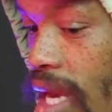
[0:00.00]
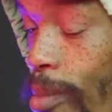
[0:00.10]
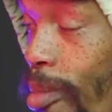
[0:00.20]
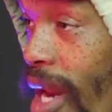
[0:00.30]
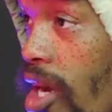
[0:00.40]
a
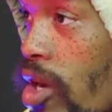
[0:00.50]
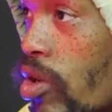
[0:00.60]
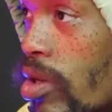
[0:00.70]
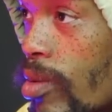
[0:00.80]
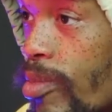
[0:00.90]
black
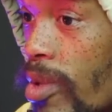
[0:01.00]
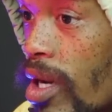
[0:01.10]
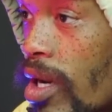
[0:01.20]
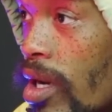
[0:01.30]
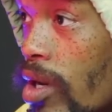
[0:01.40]

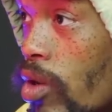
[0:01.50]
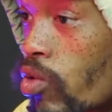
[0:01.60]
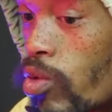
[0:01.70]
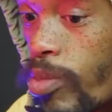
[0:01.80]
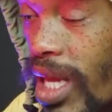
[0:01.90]

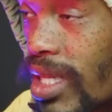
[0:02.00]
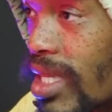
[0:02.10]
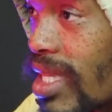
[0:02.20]
group that is